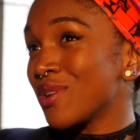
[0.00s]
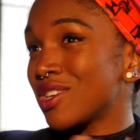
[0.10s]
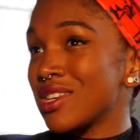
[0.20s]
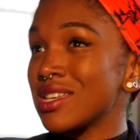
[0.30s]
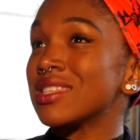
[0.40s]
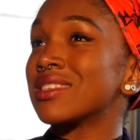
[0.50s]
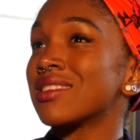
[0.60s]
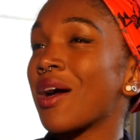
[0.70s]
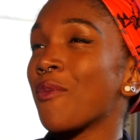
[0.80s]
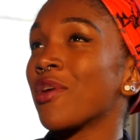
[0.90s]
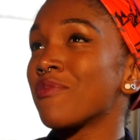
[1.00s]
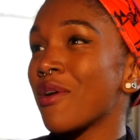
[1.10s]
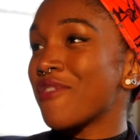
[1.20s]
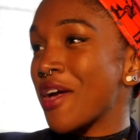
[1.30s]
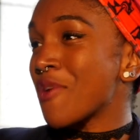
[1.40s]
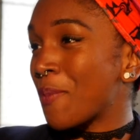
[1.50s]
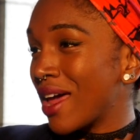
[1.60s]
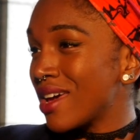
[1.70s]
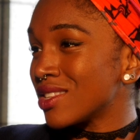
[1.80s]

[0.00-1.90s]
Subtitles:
which is one of my favourite plays.